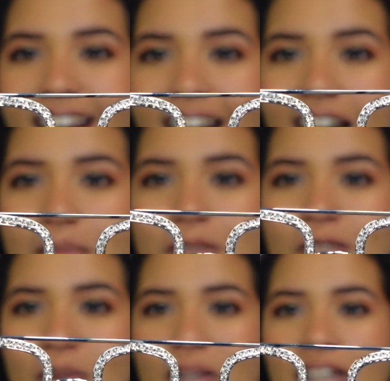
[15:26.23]

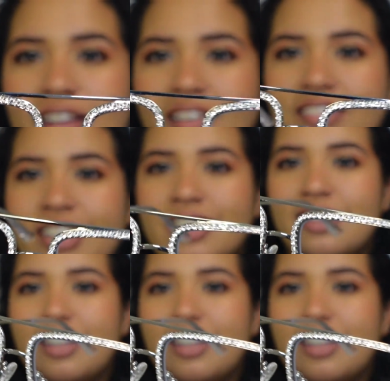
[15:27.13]
Absolutely love it.